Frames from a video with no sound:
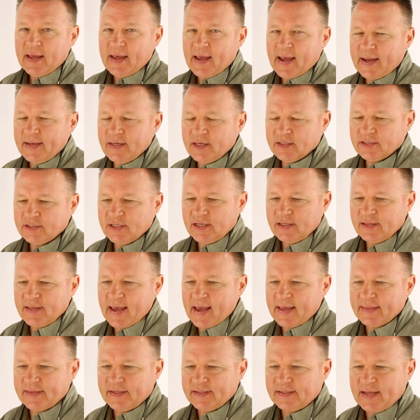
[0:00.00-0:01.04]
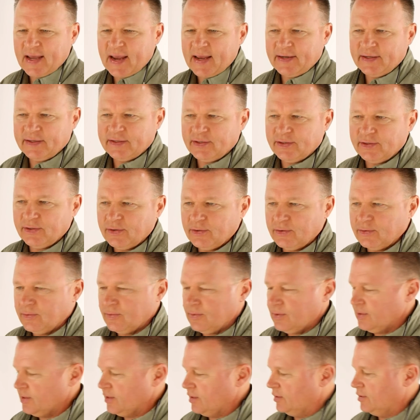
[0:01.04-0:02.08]
and you see that in the data too
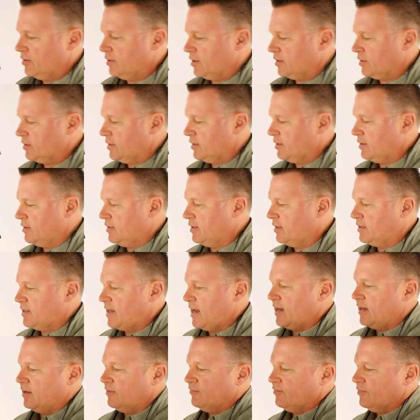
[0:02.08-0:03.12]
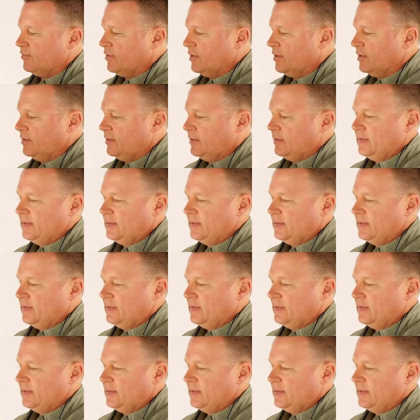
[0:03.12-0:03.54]
when you look at the data for the